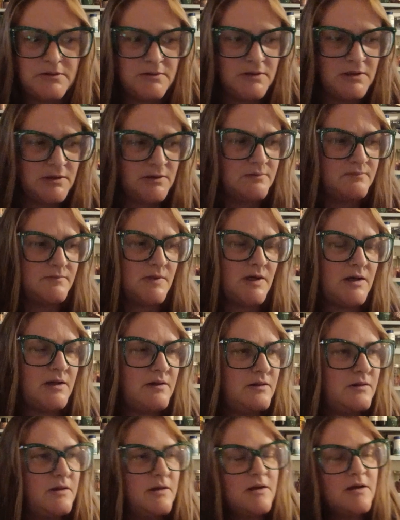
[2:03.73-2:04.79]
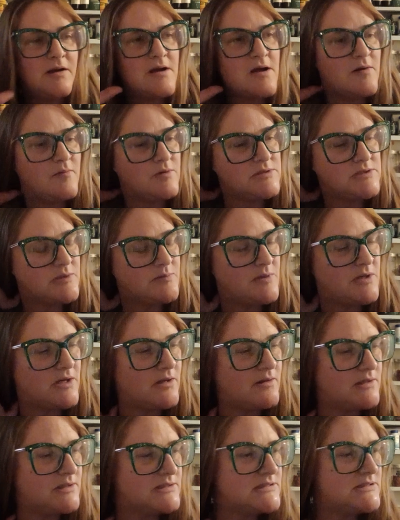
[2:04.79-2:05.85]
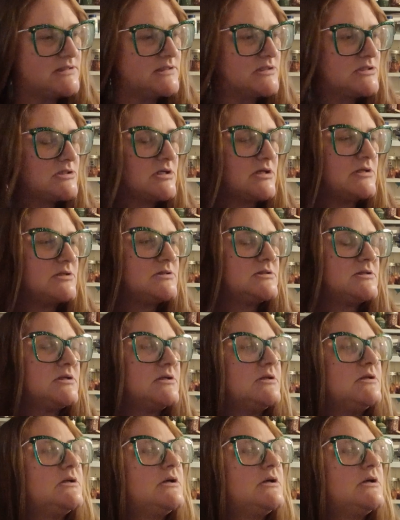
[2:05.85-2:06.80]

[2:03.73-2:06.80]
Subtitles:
Like, I think one time I got like 6 skirts, and